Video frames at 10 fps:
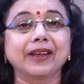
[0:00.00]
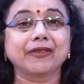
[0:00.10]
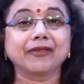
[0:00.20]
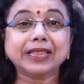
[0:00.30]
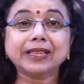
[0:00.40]

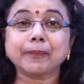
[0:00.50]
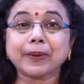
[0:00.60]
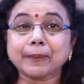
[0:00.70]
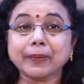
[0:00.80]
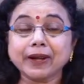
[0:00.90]
with the
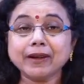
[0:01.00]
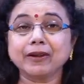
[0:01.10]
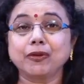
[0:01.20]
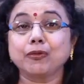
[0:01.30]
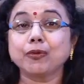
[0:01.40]
people
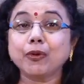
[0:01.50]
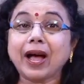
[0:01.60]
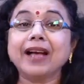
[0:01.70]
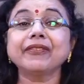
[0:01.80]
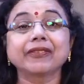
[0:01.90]
who
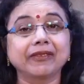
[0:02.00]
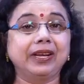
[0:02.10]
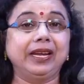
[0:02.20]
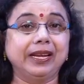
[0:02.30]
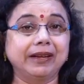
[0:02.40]
have
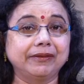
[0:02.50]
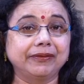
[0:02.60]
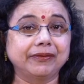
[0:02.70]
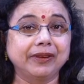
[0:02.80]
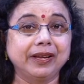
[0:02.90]

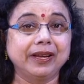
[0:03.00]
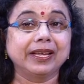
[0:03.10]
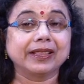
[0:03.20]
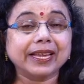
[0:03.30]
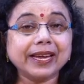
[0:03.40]
enough.
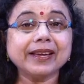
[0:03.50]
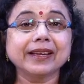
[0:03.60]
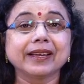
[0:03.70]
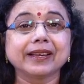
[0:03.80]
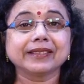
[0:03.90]
They
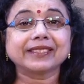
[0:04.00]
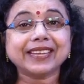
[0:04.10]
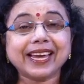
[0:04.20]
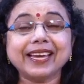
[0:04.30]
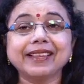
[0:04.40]

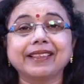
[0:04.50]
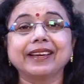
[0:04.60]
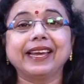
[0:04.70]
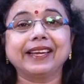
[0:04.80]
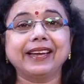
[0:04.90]
stay in the
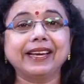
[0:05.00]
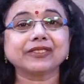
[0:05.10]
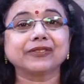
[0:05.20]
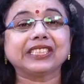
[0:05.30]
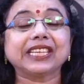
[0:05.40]

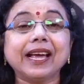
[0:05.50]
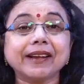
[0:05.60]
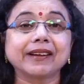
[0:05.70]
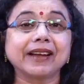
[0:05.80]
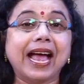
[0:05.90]
areas which are
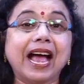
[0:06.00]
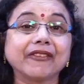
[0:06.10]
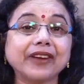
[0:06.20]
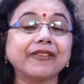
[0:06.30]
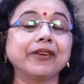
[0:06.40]

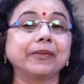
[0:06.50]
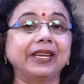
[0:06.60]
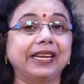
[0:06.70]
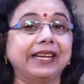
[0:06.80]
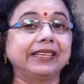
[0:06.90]
away from the
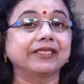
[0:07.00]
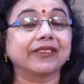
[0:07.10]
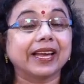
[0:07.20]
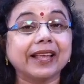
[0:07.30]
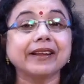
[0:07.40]
areas
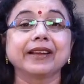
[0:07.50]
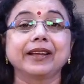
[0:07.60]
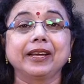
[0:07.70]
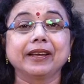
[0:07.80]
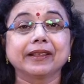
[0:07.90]
where
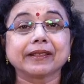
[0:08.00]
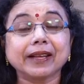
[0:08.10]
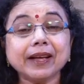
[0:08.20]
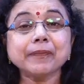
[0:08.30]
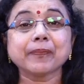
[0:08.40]

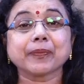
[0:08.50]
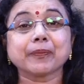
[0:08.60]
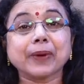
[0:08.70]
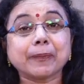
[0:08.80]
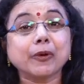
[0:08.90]
the
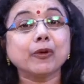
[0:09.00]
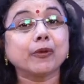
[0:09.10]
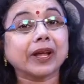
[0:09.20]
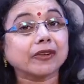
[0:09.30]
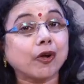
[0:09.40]
people who
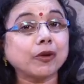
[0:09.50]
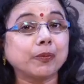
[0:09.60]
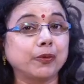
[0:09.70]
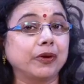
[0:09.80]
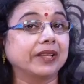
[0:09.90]
are not
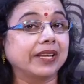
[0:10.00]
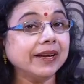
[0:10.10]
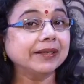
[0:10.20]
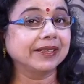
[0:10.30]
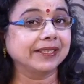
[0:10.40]
poor, they
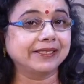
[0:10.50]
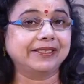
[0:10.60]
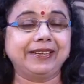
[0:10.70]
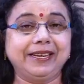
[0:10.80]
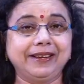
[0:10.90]

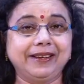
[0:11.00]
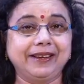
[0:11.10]
stay.